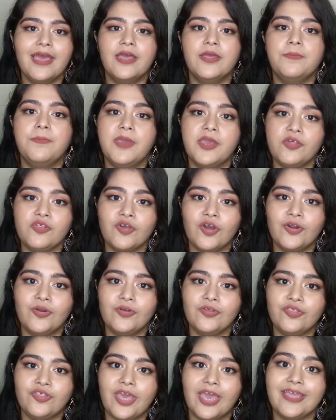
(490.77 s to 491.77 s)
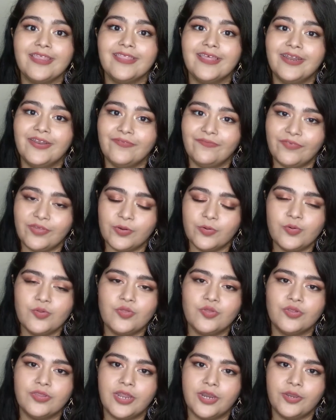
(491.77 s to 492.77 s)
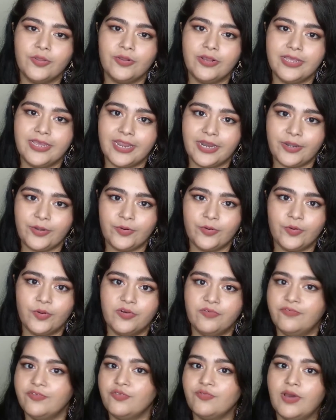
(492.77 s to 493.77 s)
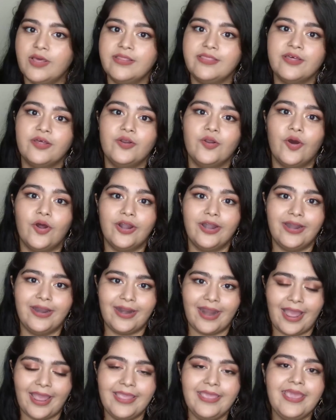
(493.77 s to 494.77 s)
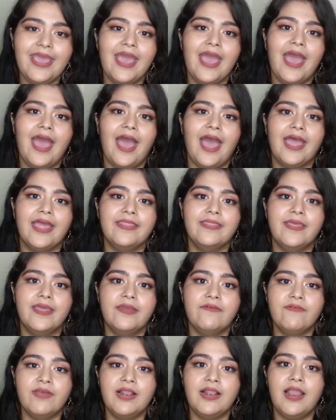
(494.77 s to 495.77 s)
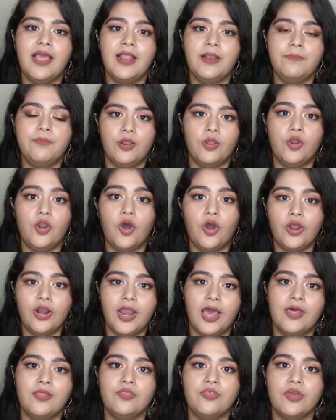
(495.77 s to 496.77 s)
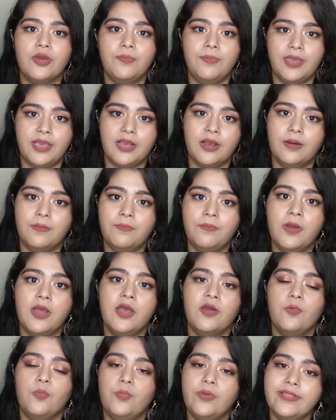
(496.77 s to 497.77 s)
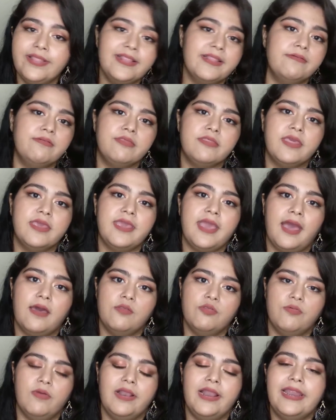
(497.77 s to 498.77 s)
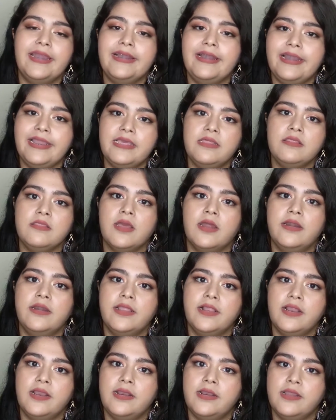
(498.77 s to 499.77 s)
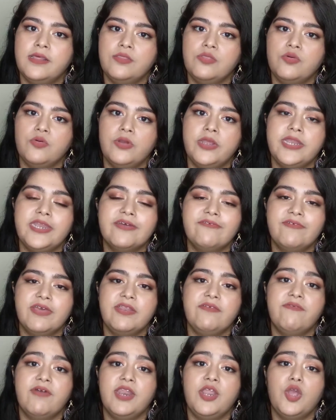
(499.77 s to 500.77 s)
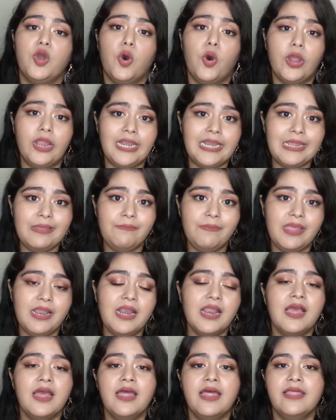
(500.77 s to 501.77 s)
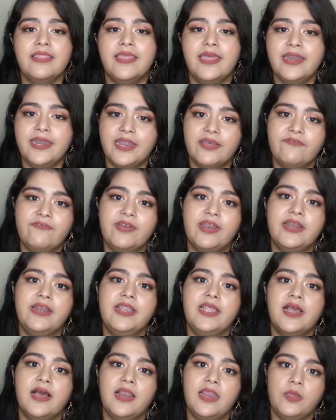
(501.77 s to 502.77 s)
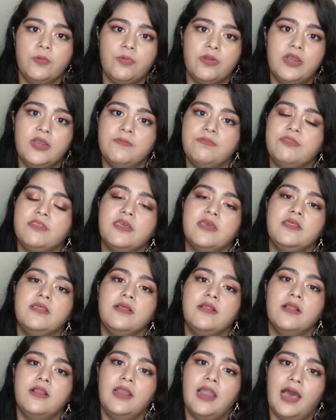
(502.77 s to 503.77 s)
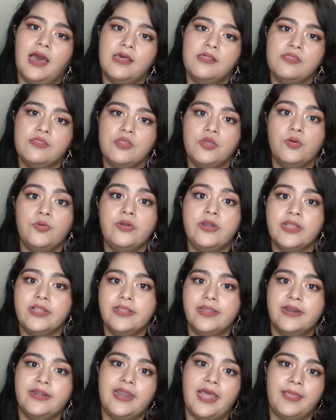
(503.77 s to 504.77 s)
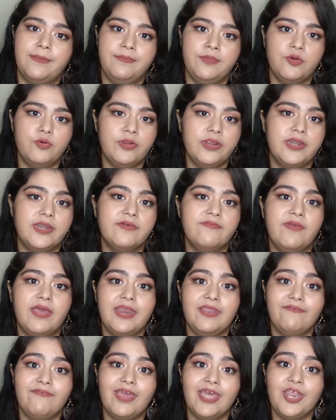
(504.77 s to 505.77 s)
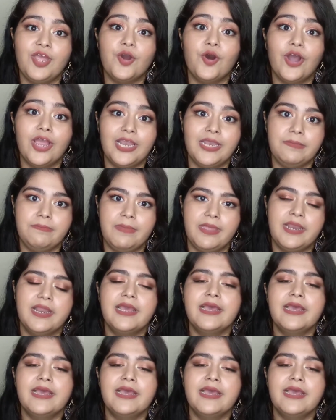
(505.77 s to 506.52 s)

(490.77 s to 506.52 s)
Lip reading: make sure to check the reviews so that you will get to know which ones are not drying, and they will help you long last your makeup with lipstick as well, at least until unless you eat a very oily meal. Then definitely a liquid lipstick lasts you till the time you eat a very oily meal.